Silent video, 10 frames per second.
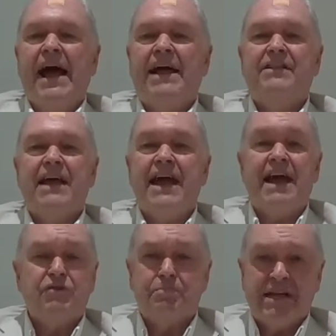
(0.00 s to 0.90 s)
And they
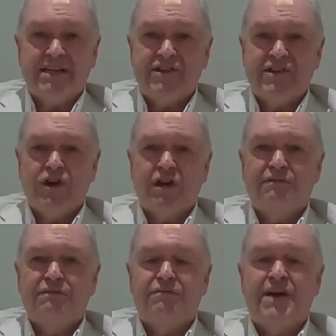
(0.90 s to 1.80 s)
have a big circle
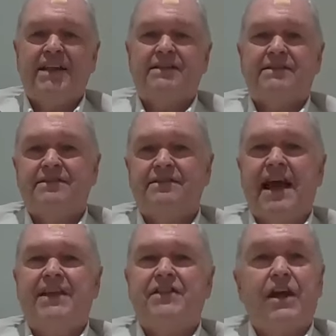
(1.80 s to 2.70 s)
of friends
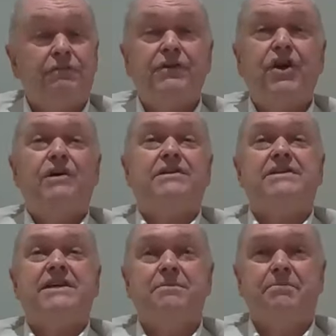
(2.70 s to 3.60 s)
and they often go to
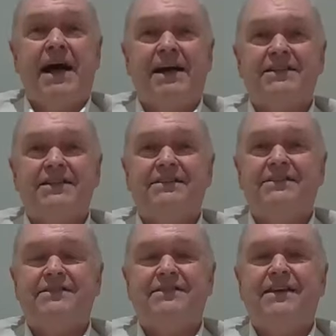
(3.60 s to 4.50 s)
dinner
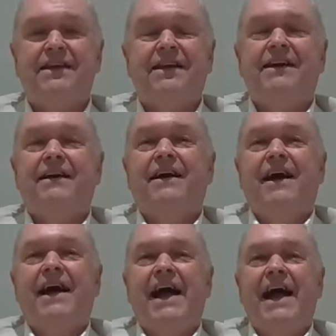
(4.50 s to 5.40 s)
parties.
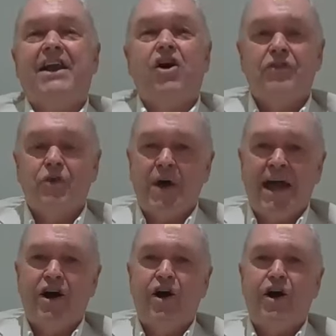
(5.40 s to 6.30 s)
And on the
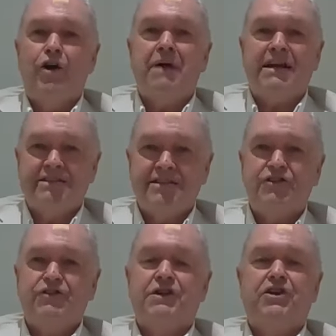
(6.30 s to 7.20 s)
way home, my
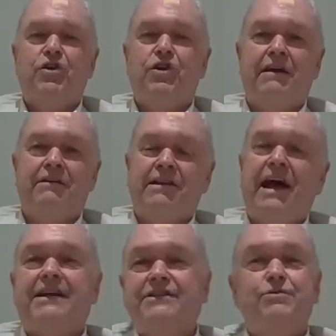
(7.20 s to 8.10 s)
sister-in-law
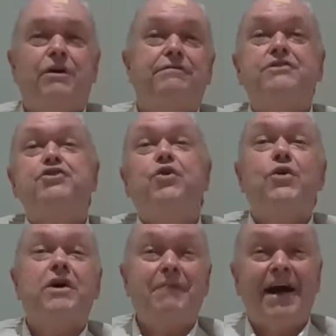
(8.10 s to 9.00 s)
likes to often
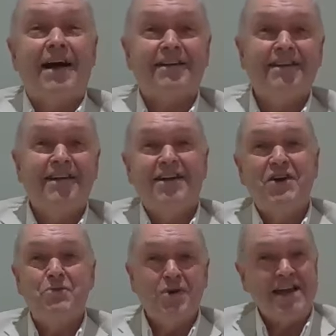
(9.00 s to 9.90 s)
talk about
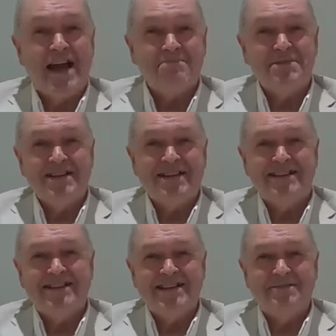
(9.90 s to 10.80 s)
what happened at
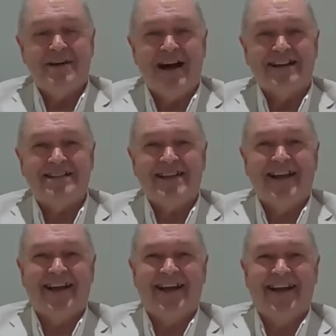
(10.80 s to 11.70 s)
the dinner party.